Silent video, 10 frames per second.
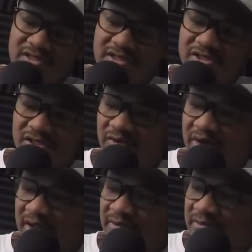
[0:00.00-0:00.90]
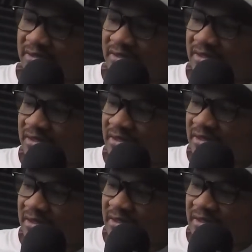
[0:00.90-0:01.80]
the ground,
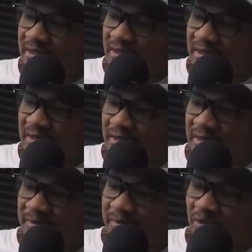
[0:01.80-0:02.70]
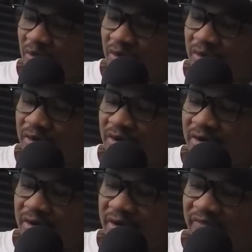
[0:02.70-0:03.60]

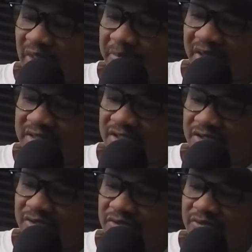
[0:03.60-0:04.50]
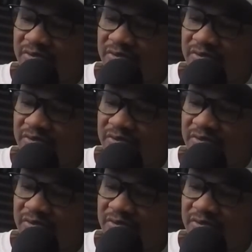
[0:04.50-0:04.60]
or if they pinned you,